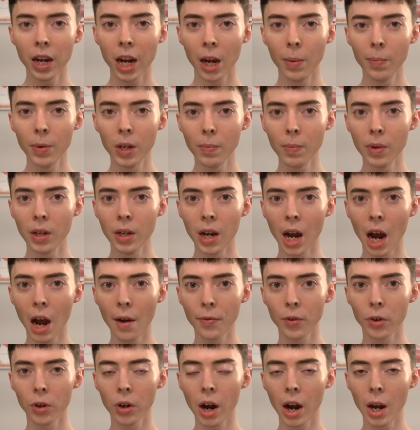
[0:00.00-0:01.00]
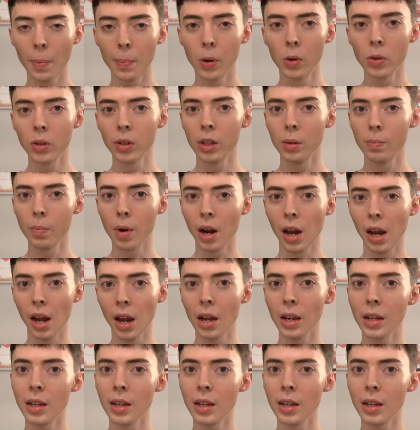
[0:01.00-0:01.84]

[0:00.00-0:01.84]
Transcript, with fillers: came to me after I posted my